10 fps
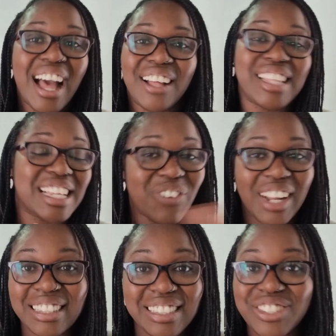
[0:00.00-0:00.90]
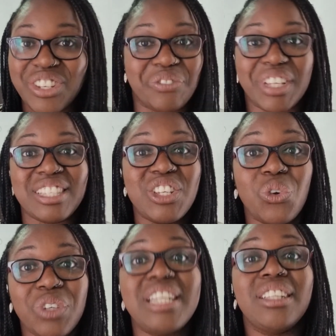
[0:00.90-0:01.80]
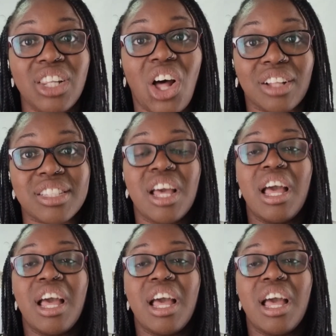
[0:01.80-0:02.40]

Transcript: That's what I'll teach you, because you don't need a lot.